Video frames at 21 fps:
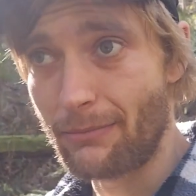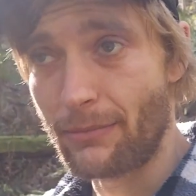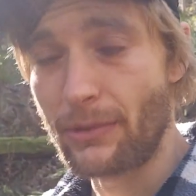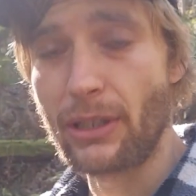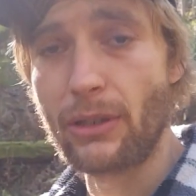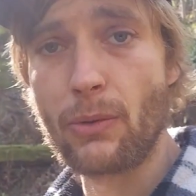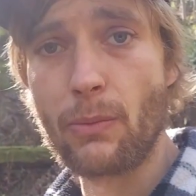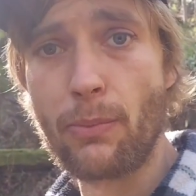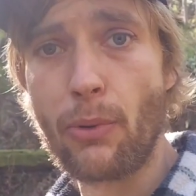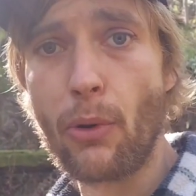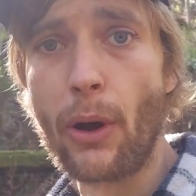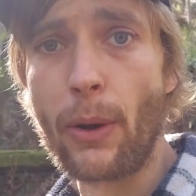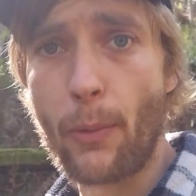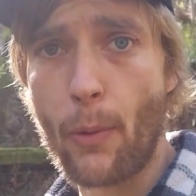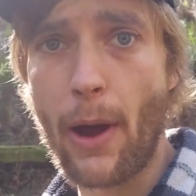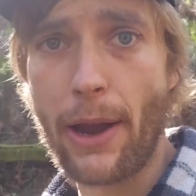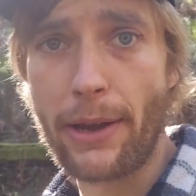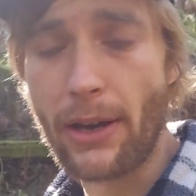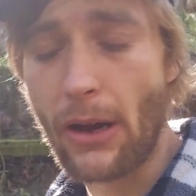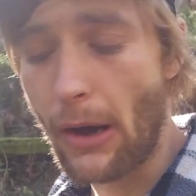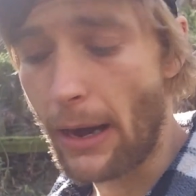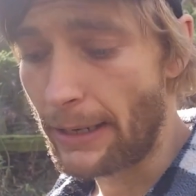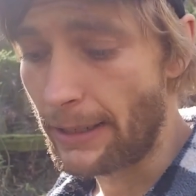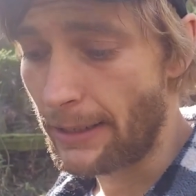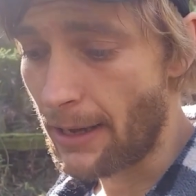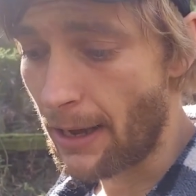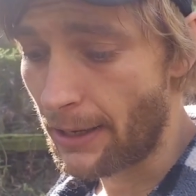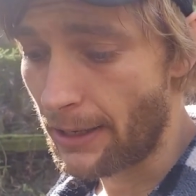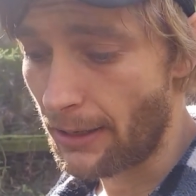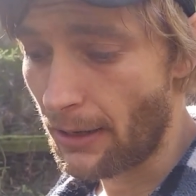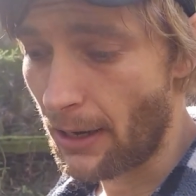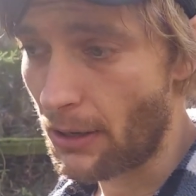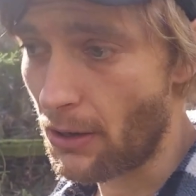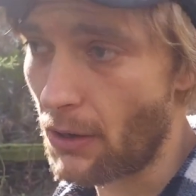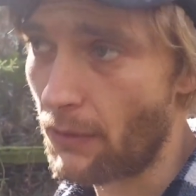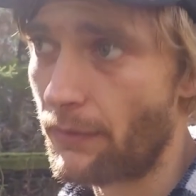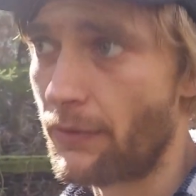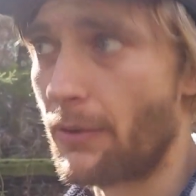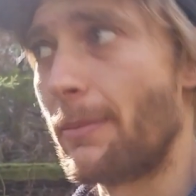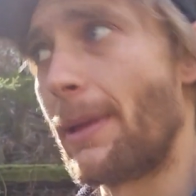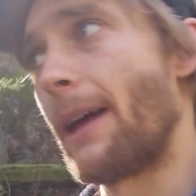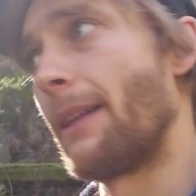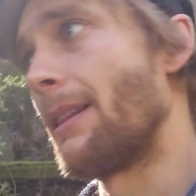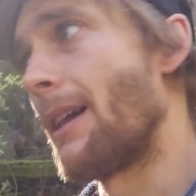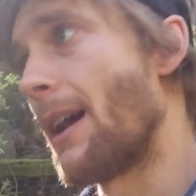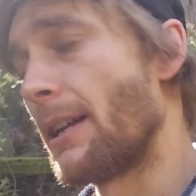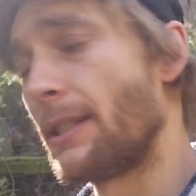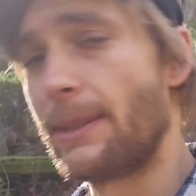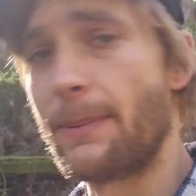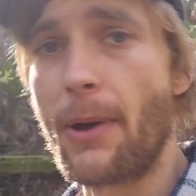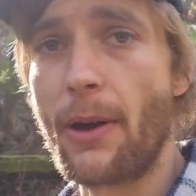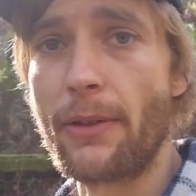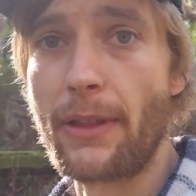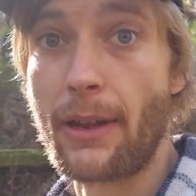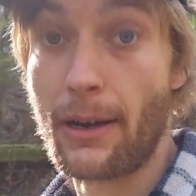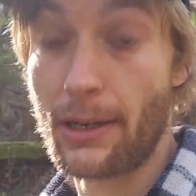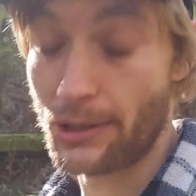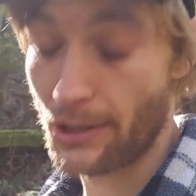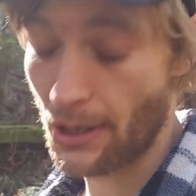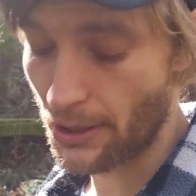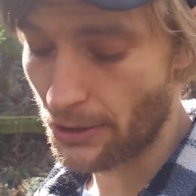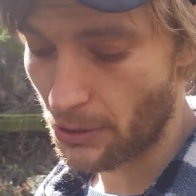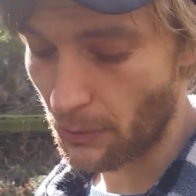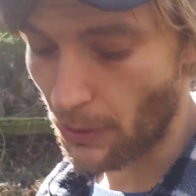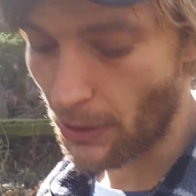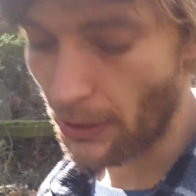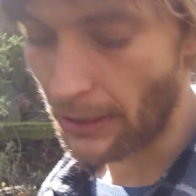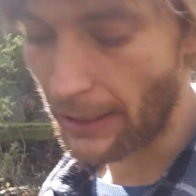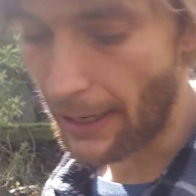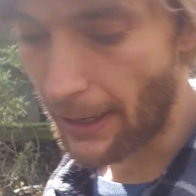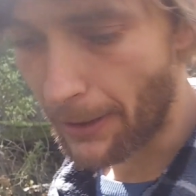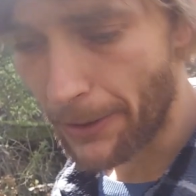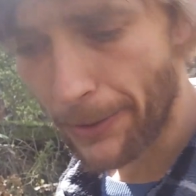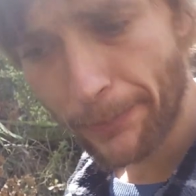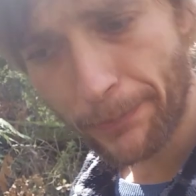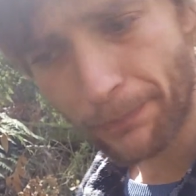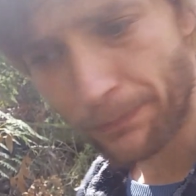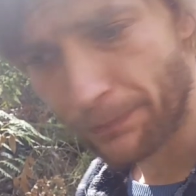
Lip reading: little 0.19 nugget I got from that last spot that I showed you earlier.